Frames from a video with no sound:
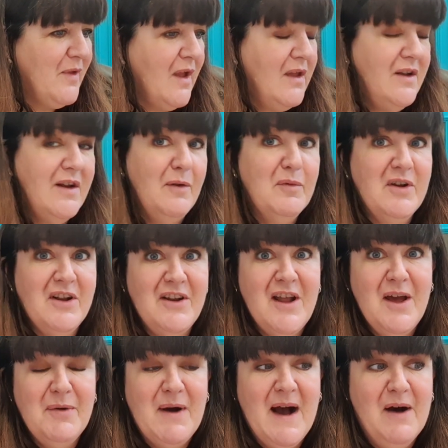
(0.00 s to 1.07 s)
You don't want to
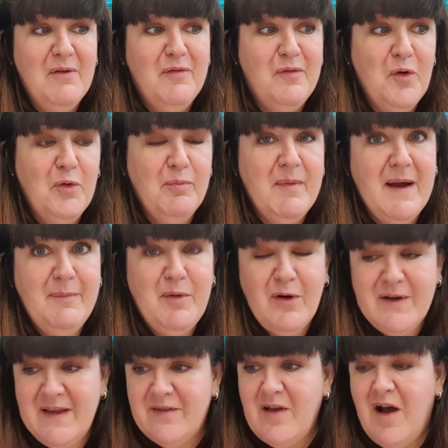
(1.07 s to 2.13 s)
know how full my
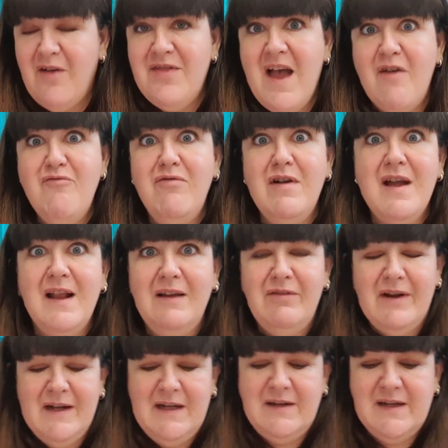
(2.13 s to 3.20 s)
pockets are, and they're really,
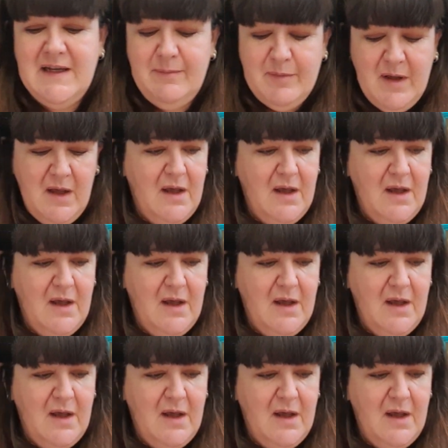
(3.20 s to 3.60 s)
really deep.